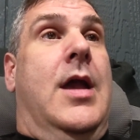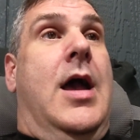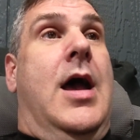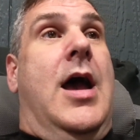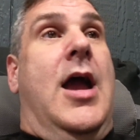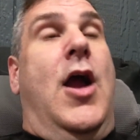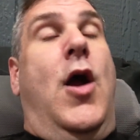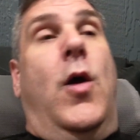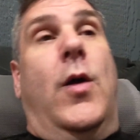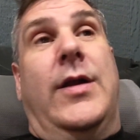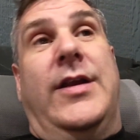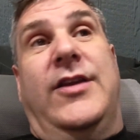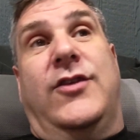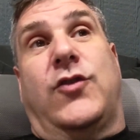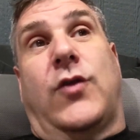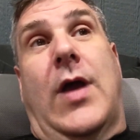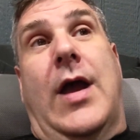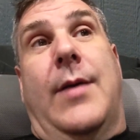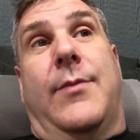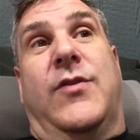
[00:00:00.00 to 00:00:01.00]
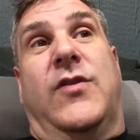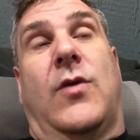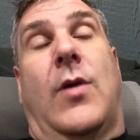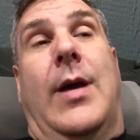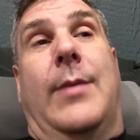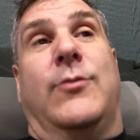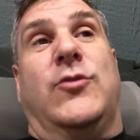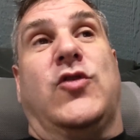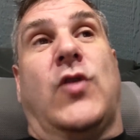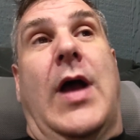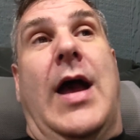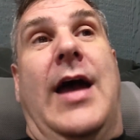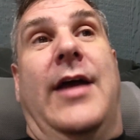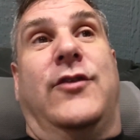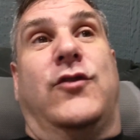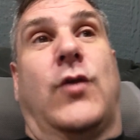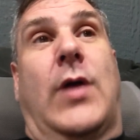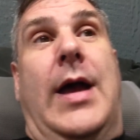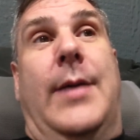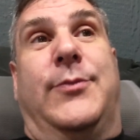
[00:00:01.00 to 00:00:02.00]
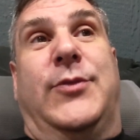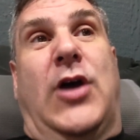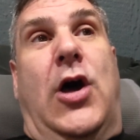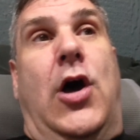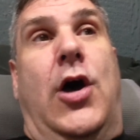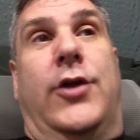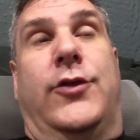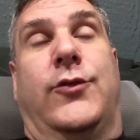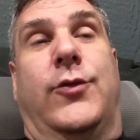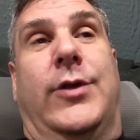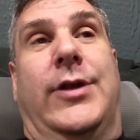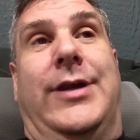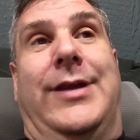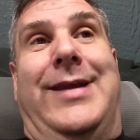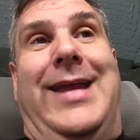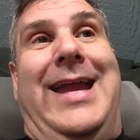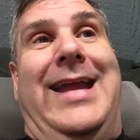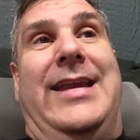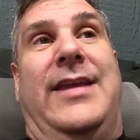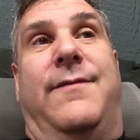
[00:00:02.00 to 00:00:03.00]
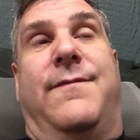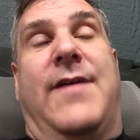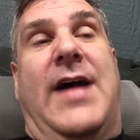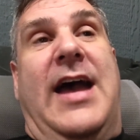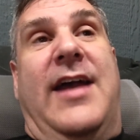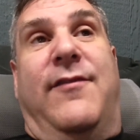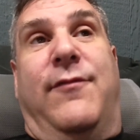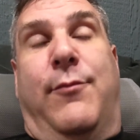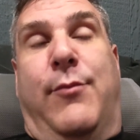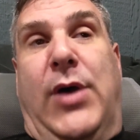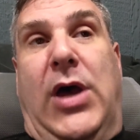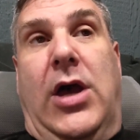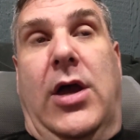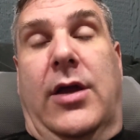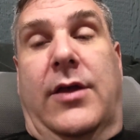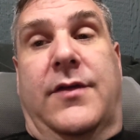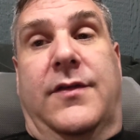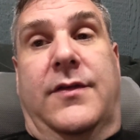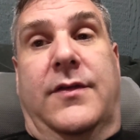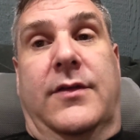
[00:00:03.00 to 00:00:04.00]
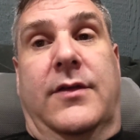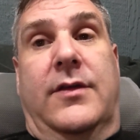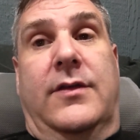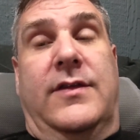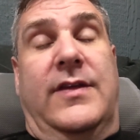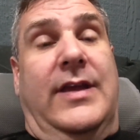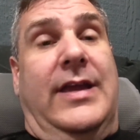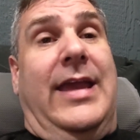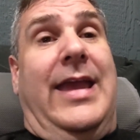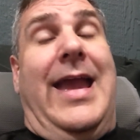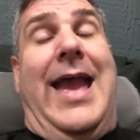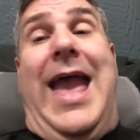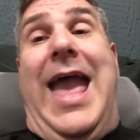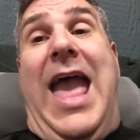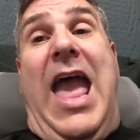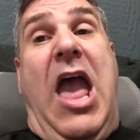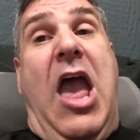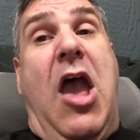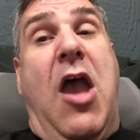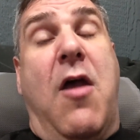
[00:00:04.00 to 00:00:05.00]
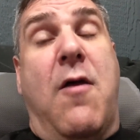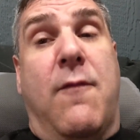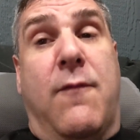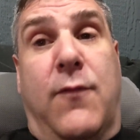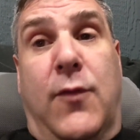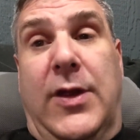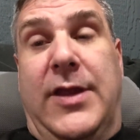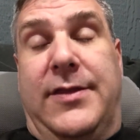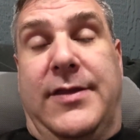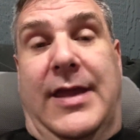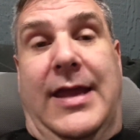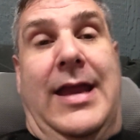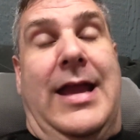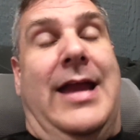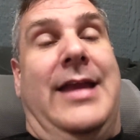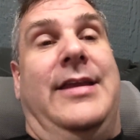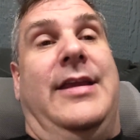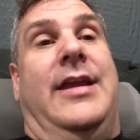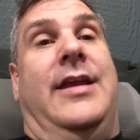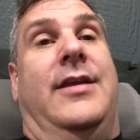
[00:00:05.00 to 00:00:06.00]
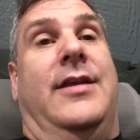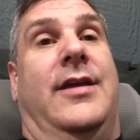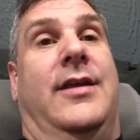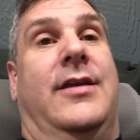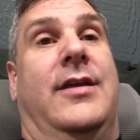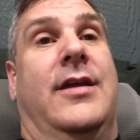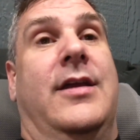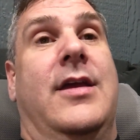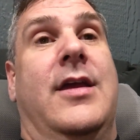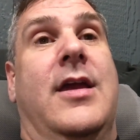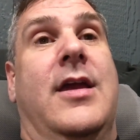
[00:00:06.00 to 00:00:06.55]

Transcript: I already dropped, so I dropped $185 to get everything I needed.